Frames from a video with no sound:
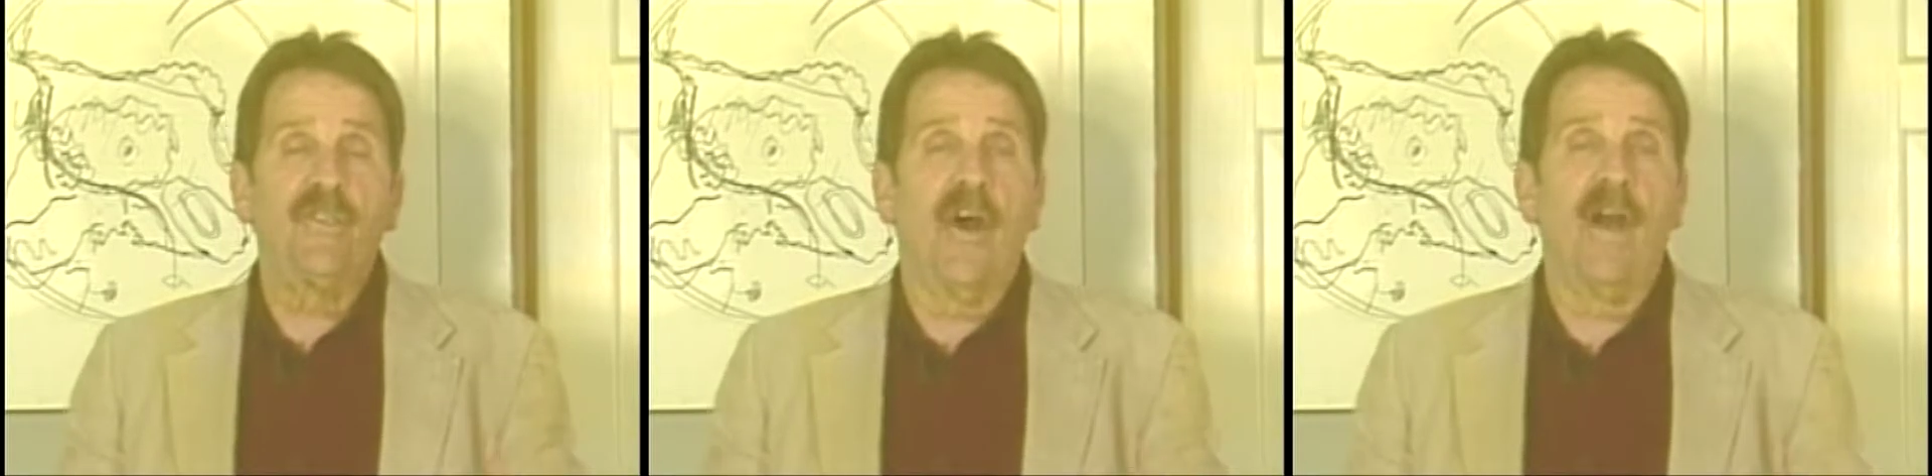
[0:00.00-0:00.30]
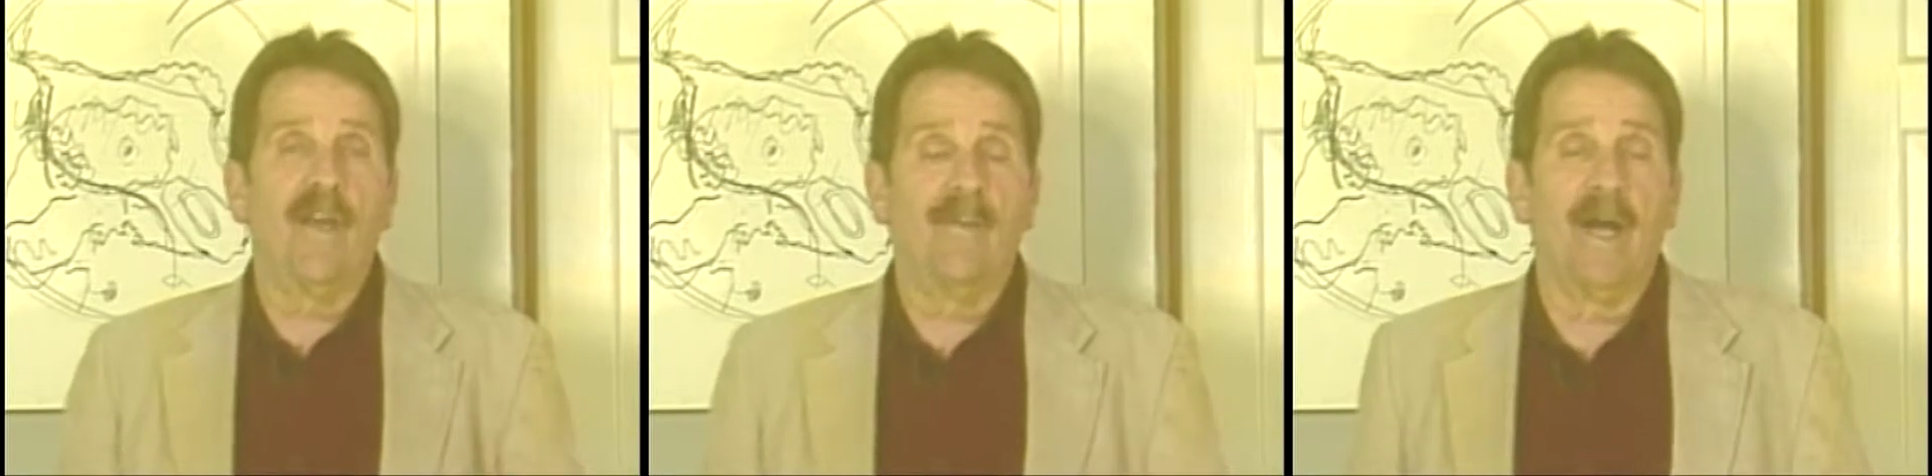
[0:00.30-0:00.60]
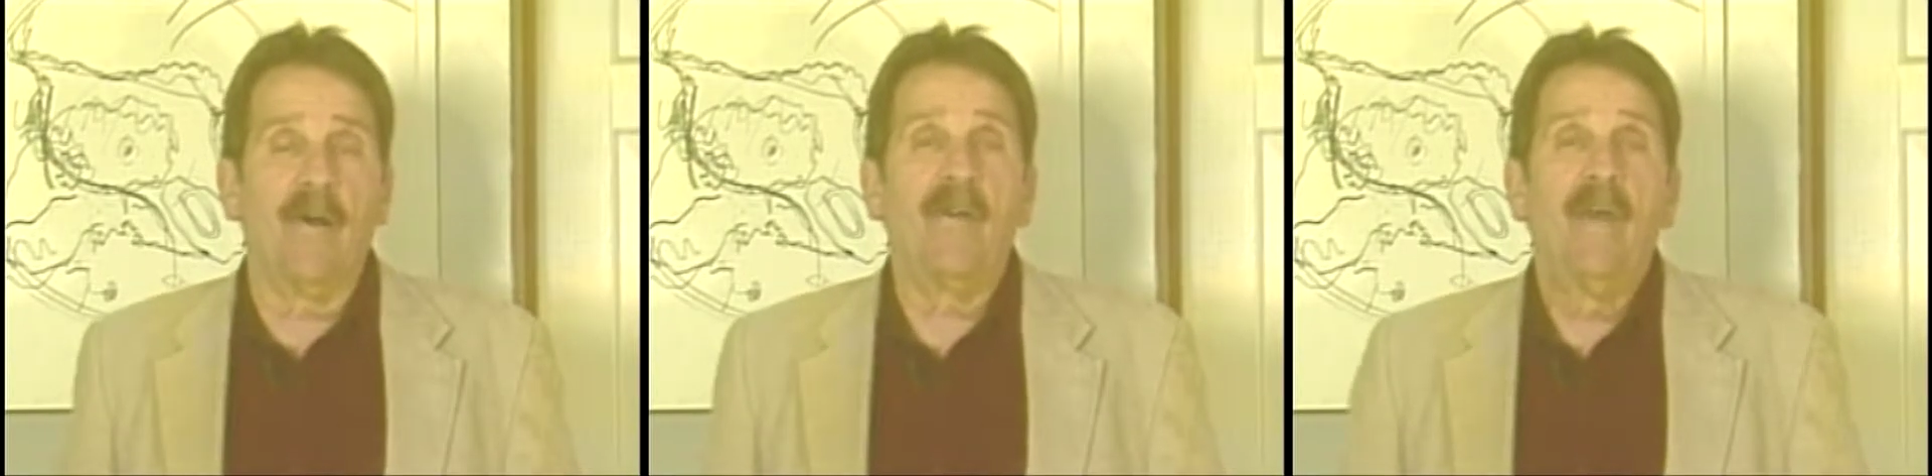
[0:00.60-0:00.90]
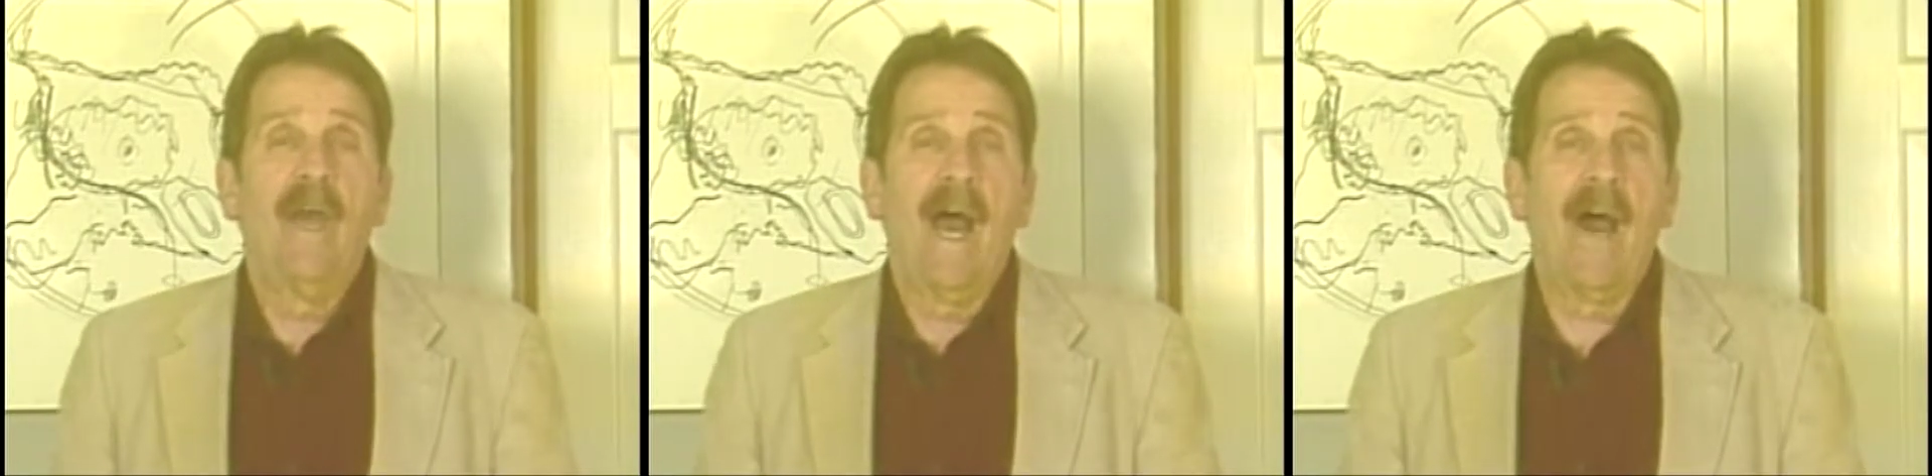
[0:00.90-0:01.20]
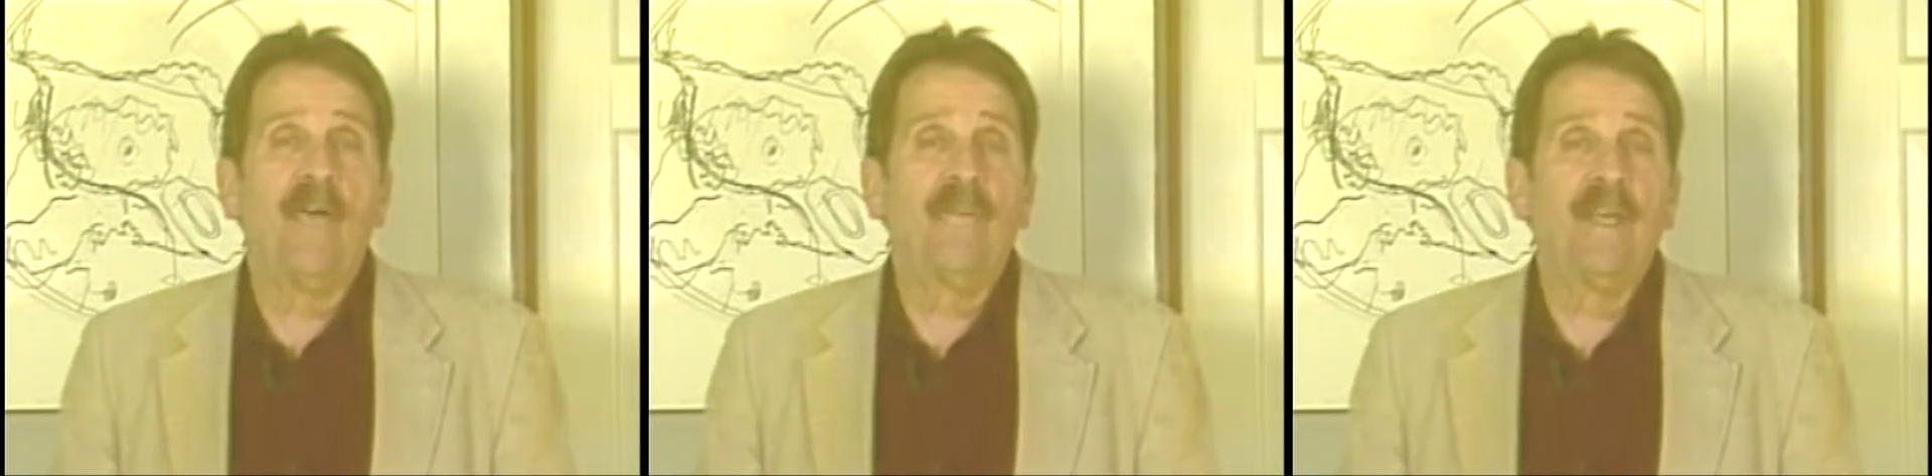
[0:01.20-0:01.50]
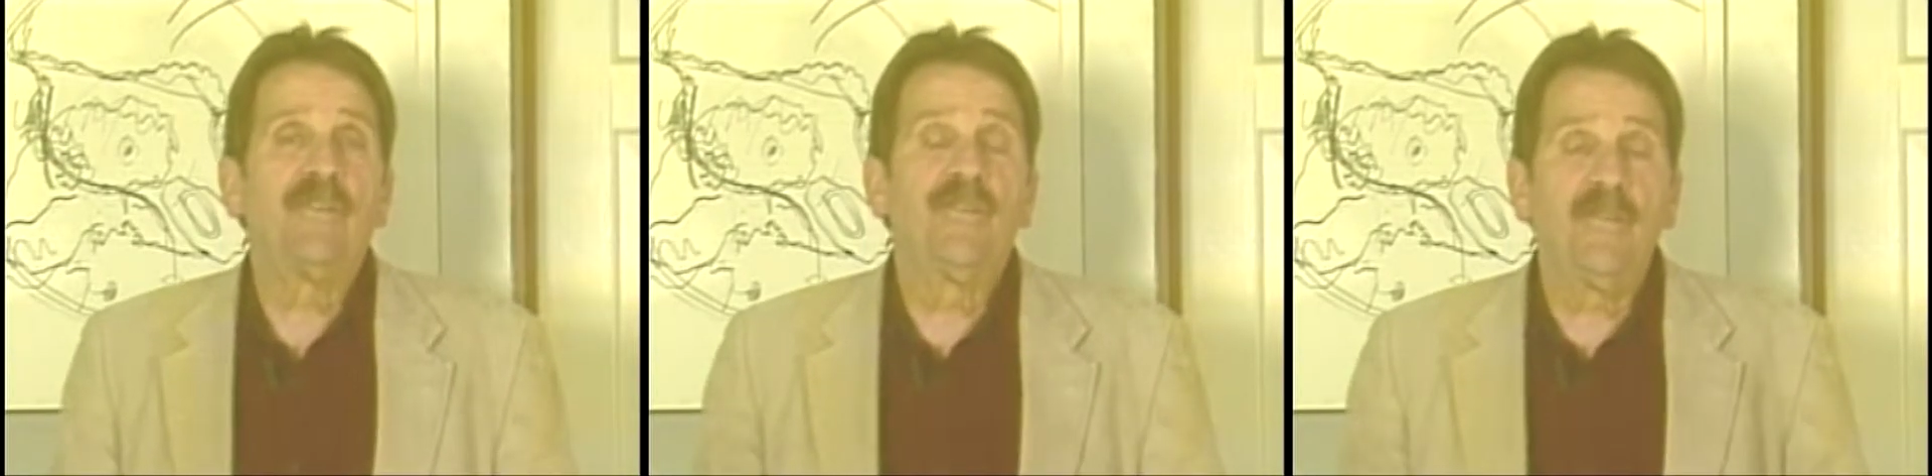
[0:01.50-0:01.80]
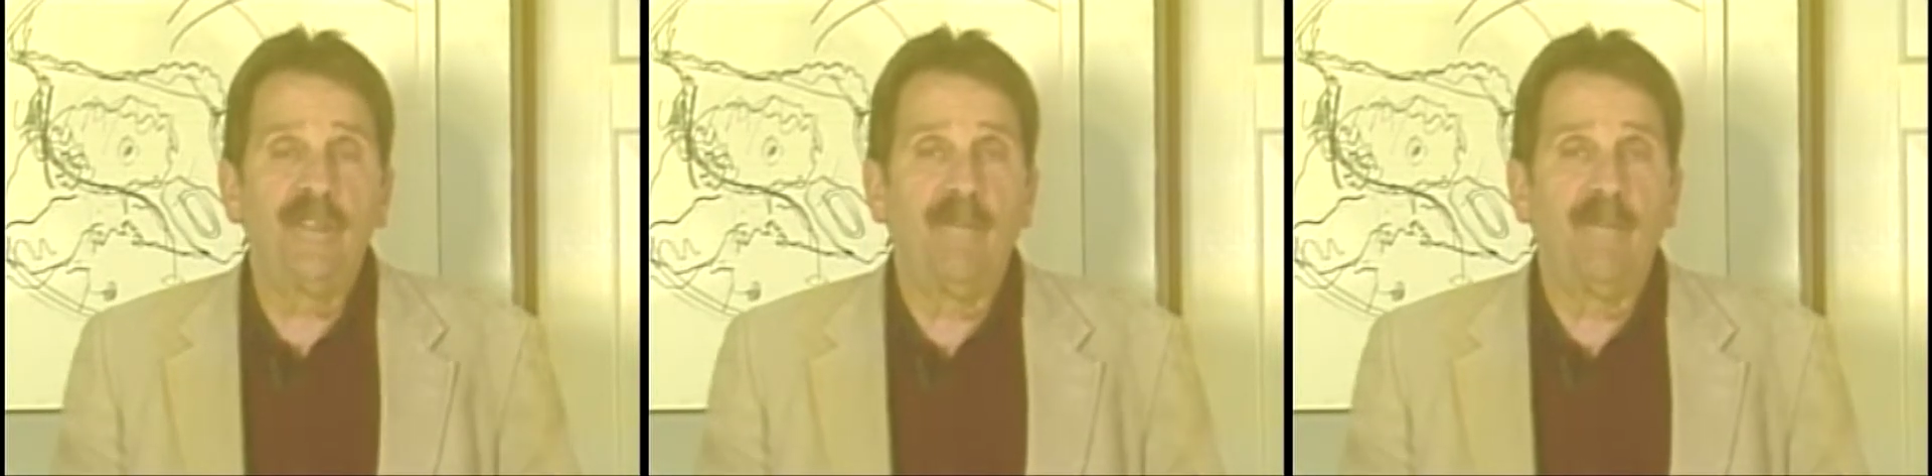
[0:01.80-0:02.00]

talk about how things used